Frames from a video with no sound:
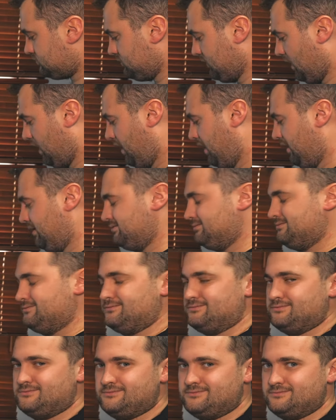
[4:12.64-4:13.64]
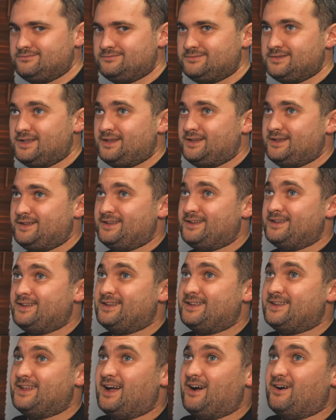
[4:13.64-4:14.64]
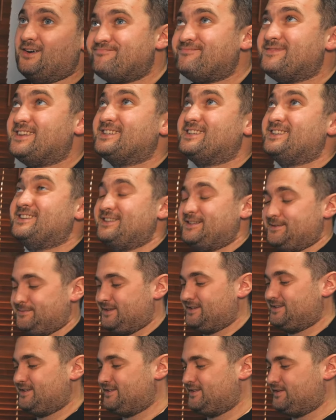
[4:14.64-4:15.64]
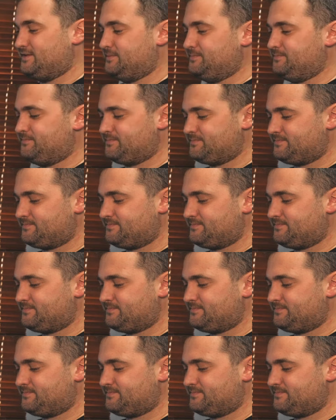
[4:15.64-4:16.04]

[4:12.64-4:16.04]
Oh. Oh, this is this is